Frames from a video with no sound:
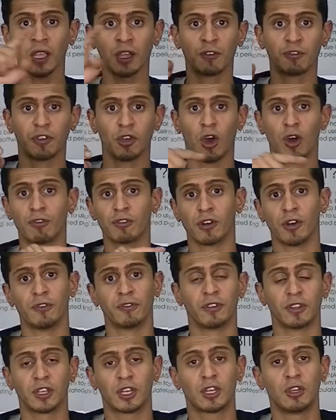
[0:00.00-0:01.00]
If you hover
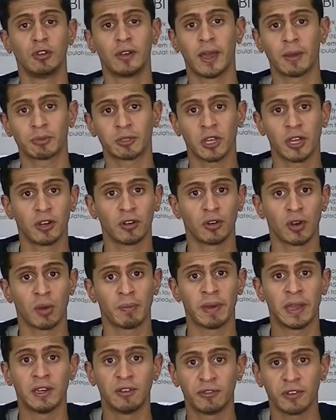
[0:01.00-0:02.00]
over the QNAP side on
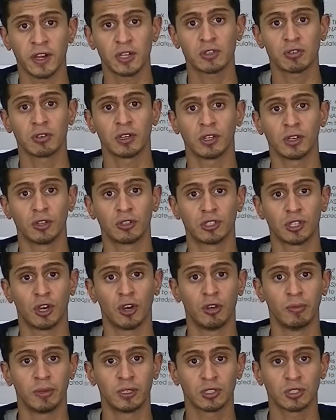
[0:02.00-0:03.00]
our manufacturer and go to
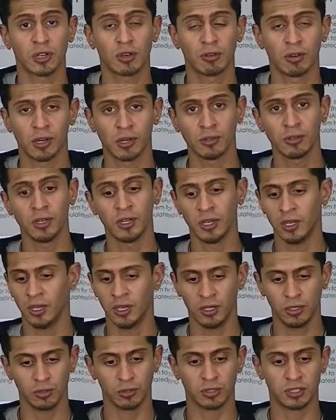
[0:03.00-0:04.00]
home in Soho,
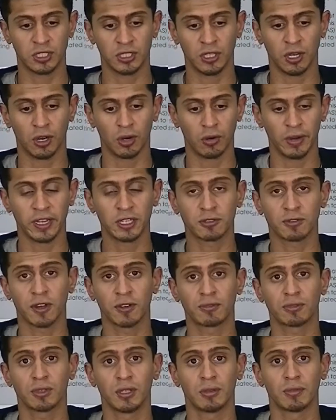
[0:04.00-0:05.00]
you'll see the whole
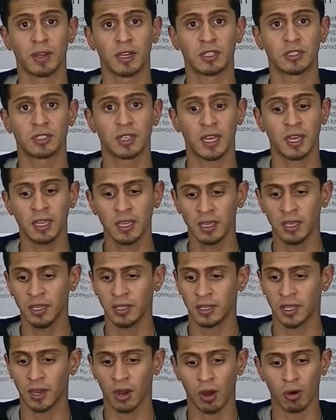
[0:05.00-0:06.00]
X53 range
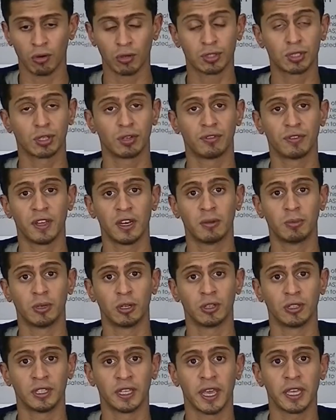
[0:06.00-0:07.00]
there. They are also
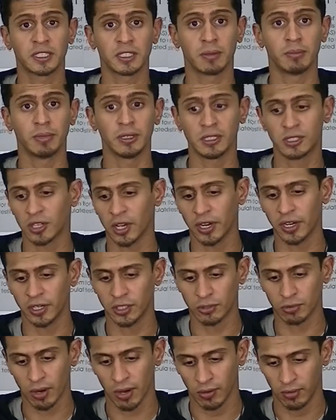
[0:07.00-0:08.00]
available on the SMB side
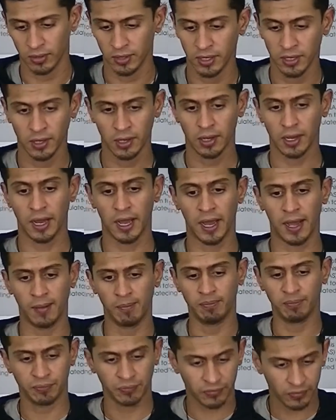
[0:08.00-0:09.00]
as well.
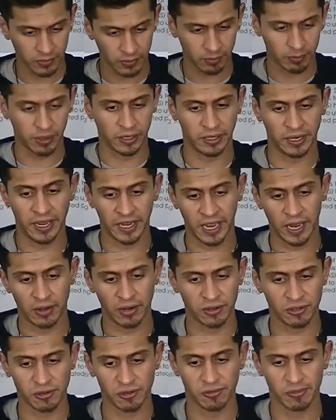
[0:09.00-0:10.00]
Um, but
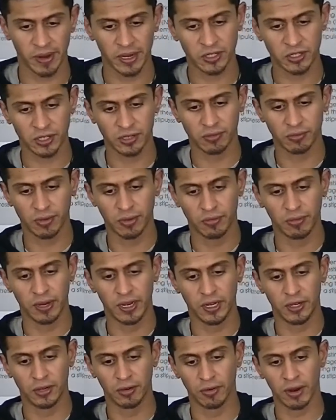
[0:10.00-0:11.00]
again, as we've mentioned, we
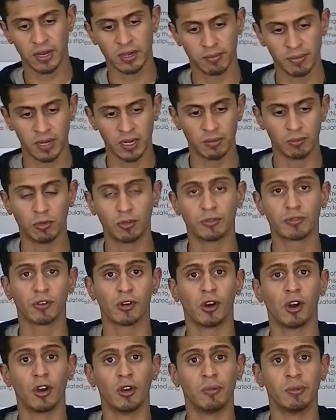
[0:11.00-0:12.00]
really do recommend it more
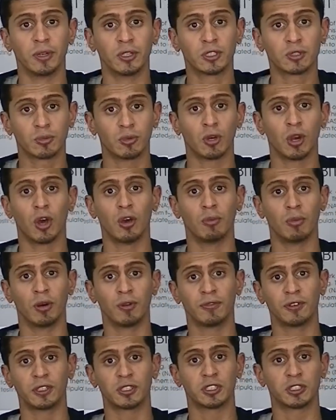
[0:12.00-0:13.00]
for a home and small home
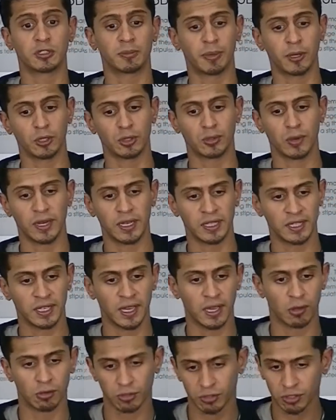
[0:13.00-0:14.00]
office as opposed to
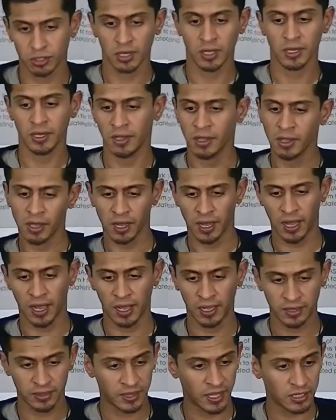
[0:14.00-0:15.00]
anything else.
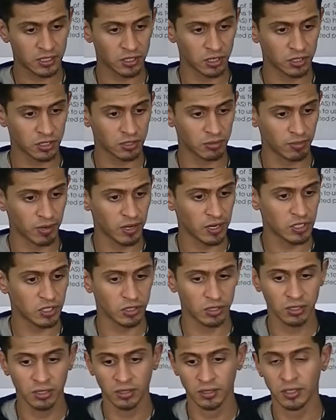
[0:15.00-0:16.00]
Uh, that's our
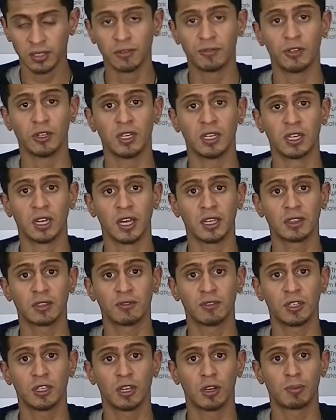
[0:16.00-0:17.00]
summation. If you did like
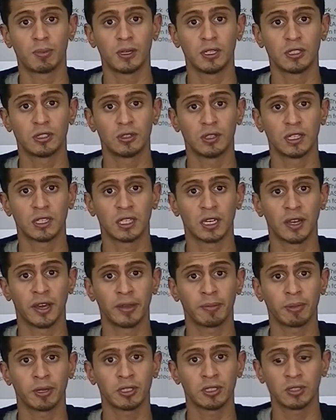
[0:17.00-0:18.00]
the video, please do hit the
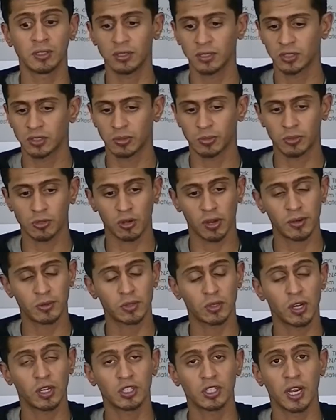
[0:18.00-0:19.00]
like button,
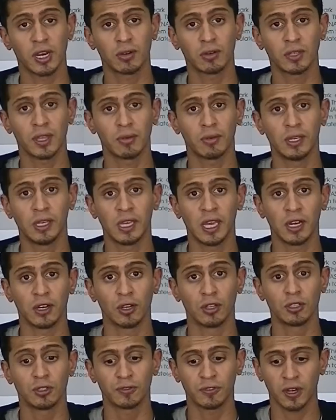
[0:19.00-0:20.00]
subscribe to our channel, that way you get
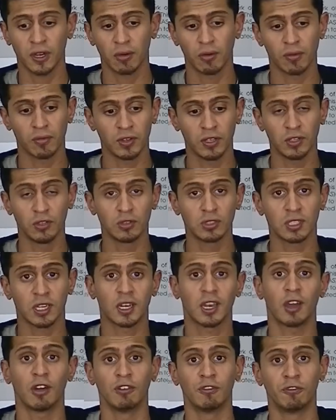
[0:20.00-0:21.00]
notified when we do
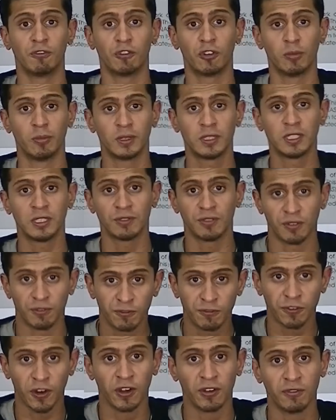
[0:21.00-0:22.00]
send out informative and
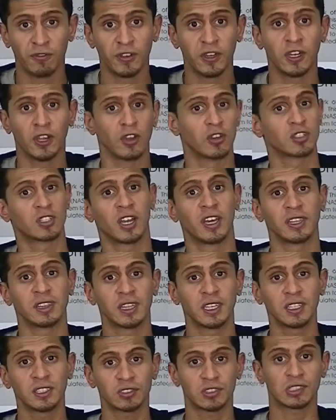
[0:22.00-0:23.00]
fun videos
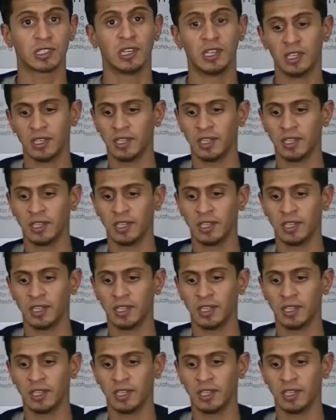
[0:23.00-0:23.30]
like this.